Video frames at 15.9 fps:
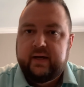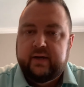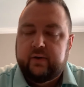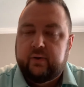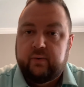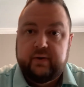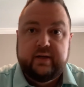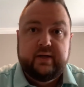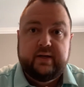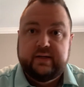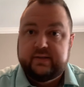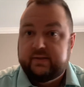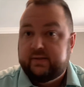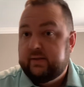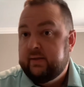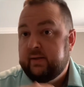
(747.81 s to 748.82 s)
and
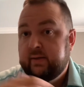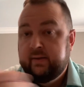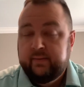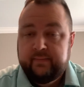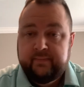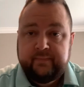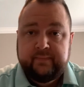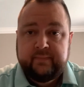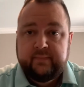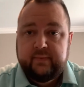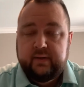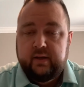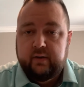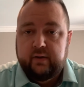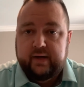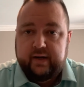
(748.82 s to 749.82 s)
Cornelius
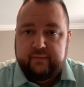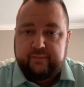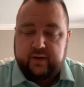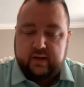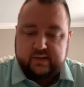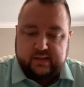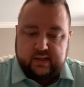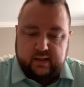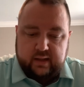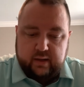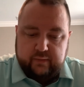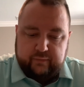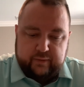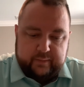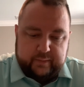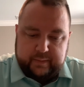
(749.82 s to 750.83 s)
you know, kind of falls all over him.